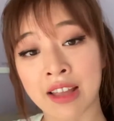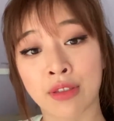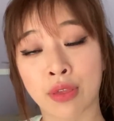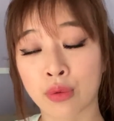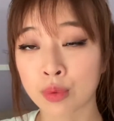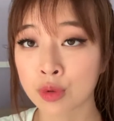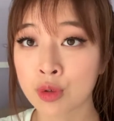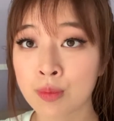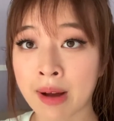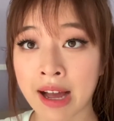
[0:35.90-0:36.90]
And
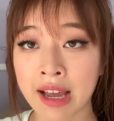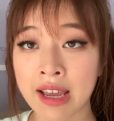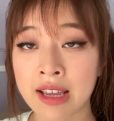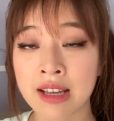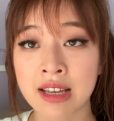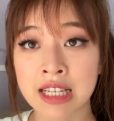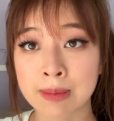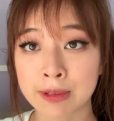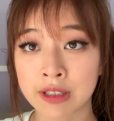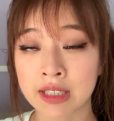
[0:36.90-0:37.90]
through my
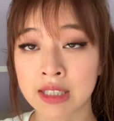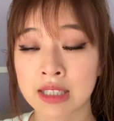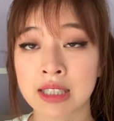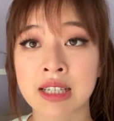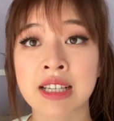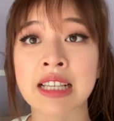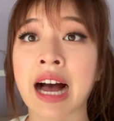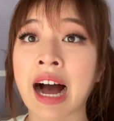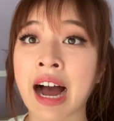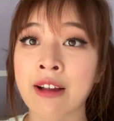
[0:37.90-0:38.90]
experiences,
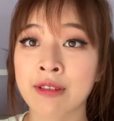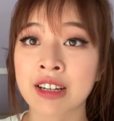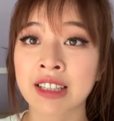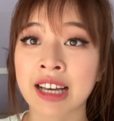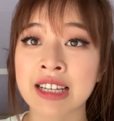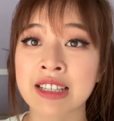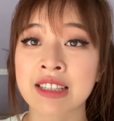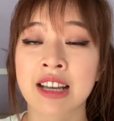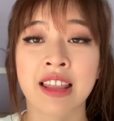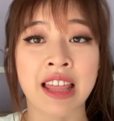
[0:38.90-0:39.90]
I realized
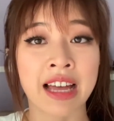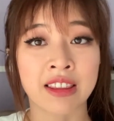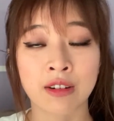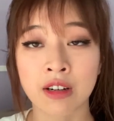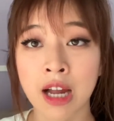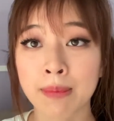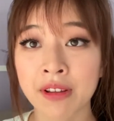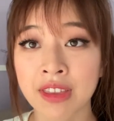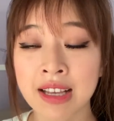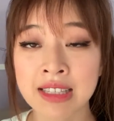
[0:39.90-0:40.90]
that there are a couple
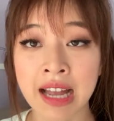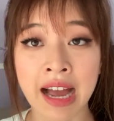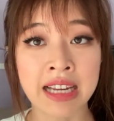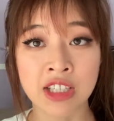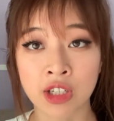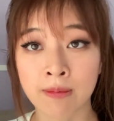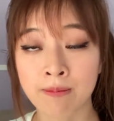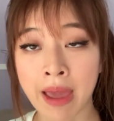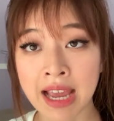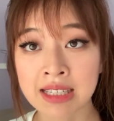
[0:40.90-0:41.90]
things that I should
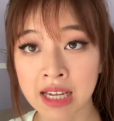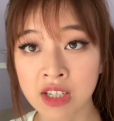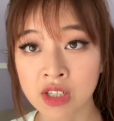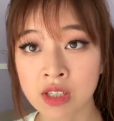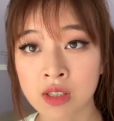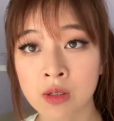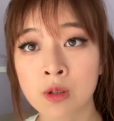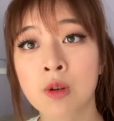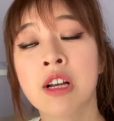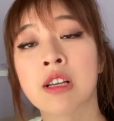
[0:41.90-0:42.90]
pay attention
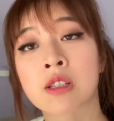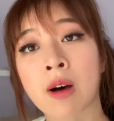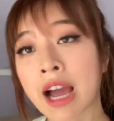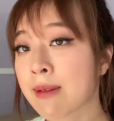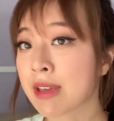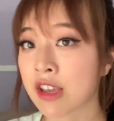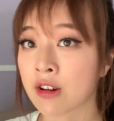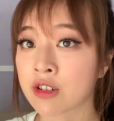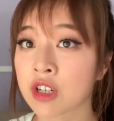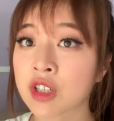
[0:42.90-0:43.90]
to. So I'm
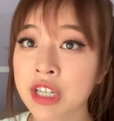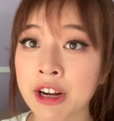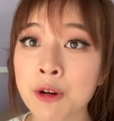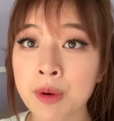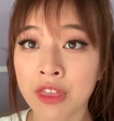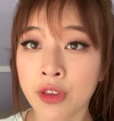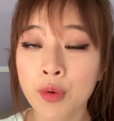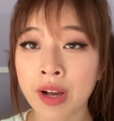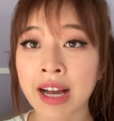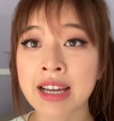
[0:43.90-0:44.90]
here to share it with you
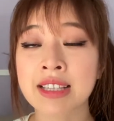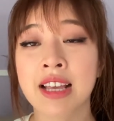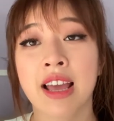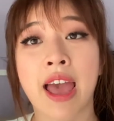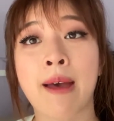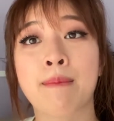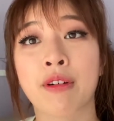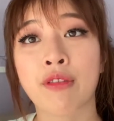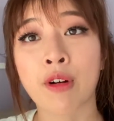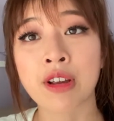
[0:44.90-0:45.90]
guys, and
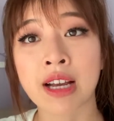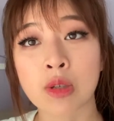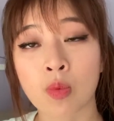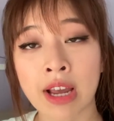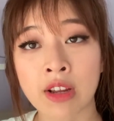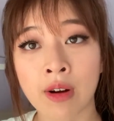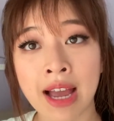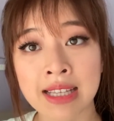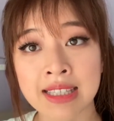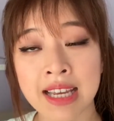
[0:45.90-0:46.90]
before you guys write your
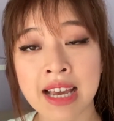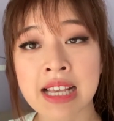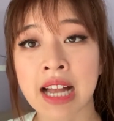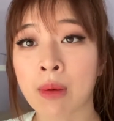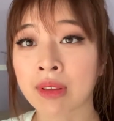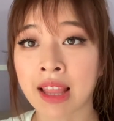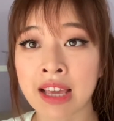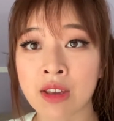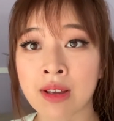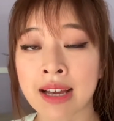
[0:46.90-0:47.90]
essays, I would
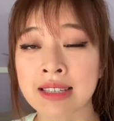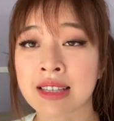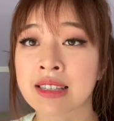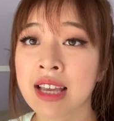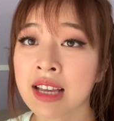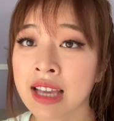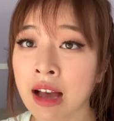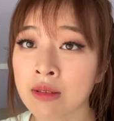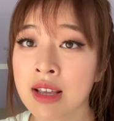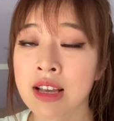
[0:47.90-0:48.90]
like you guys to take
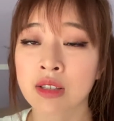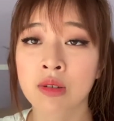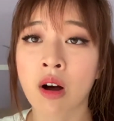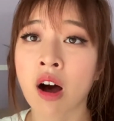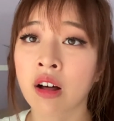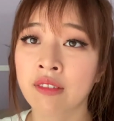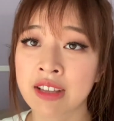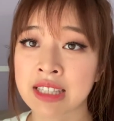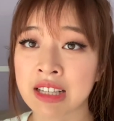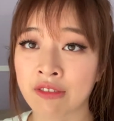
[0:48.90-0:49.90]
account to all of
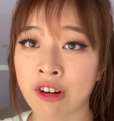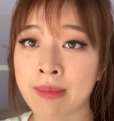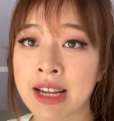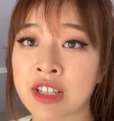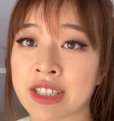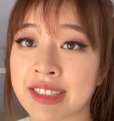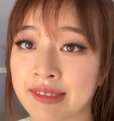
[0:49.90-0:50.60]
this information.